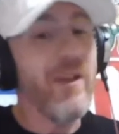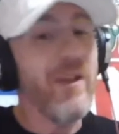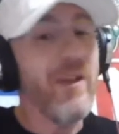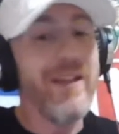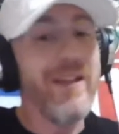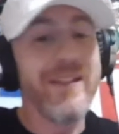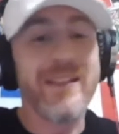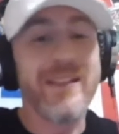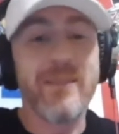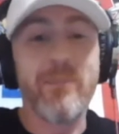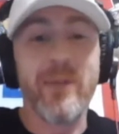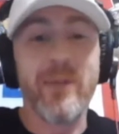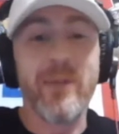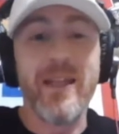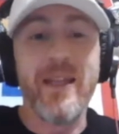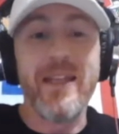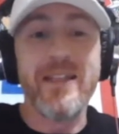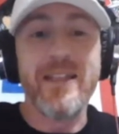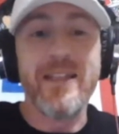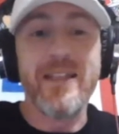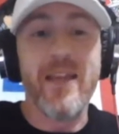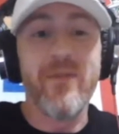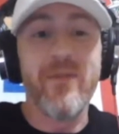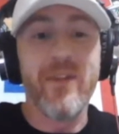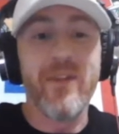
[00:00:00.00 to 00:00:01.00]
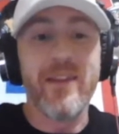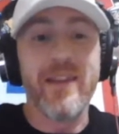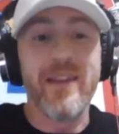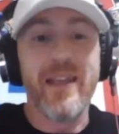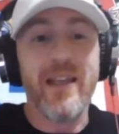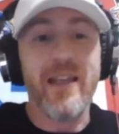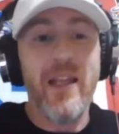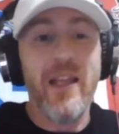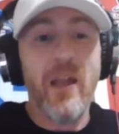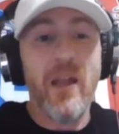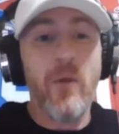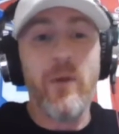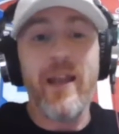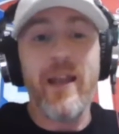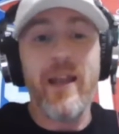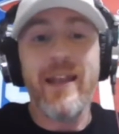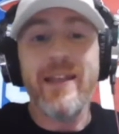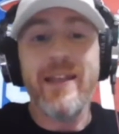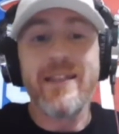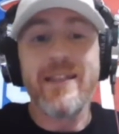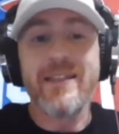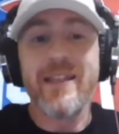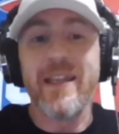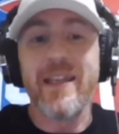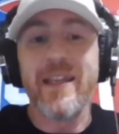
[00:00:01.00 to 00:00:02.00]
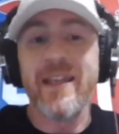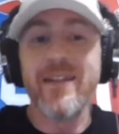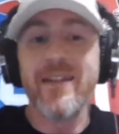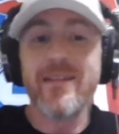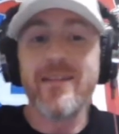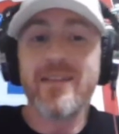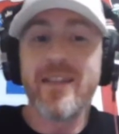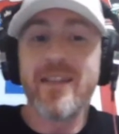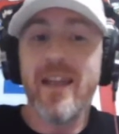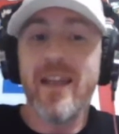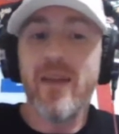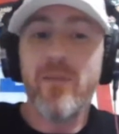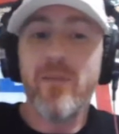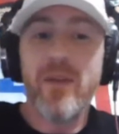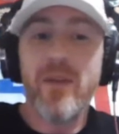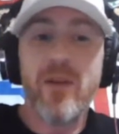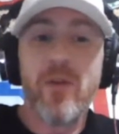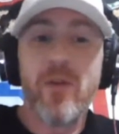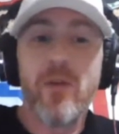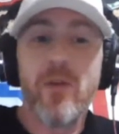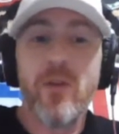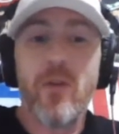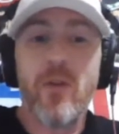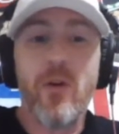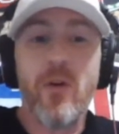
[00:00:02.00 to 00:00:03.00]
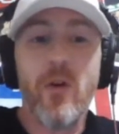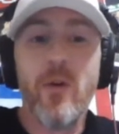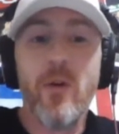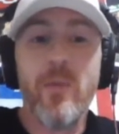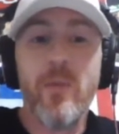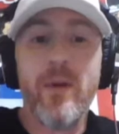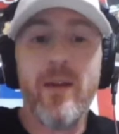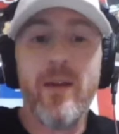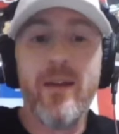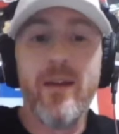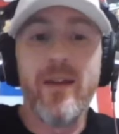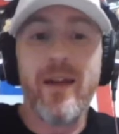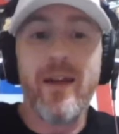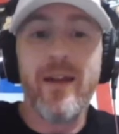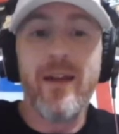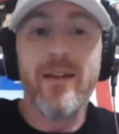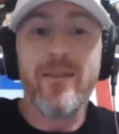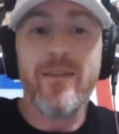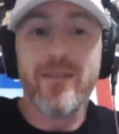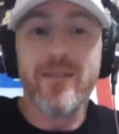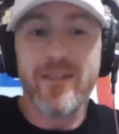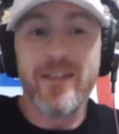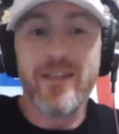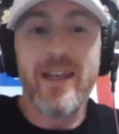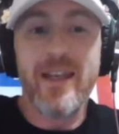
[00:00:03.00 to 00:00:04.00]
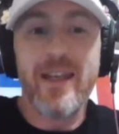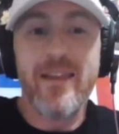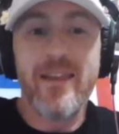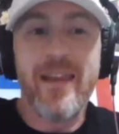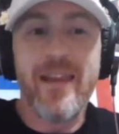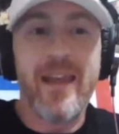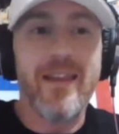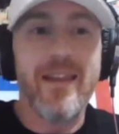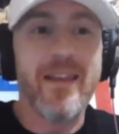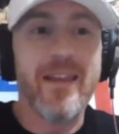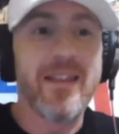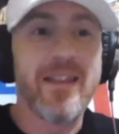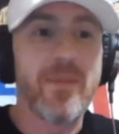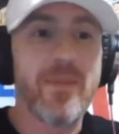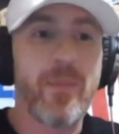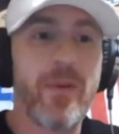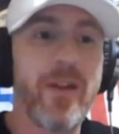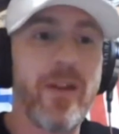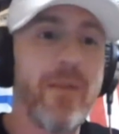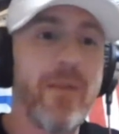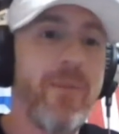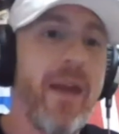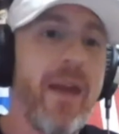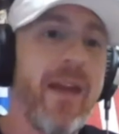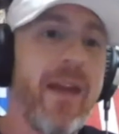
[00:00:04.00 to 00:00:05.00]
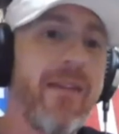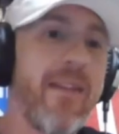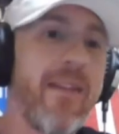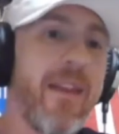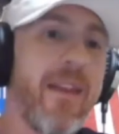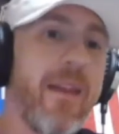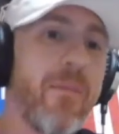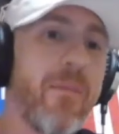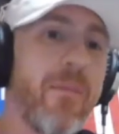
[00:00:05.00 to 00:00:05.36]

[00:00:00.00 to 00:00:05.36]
Explains everything. Yeah. When I could sit here and say I'm in Oklahoma, and I understand that, that's a pretty bad thing,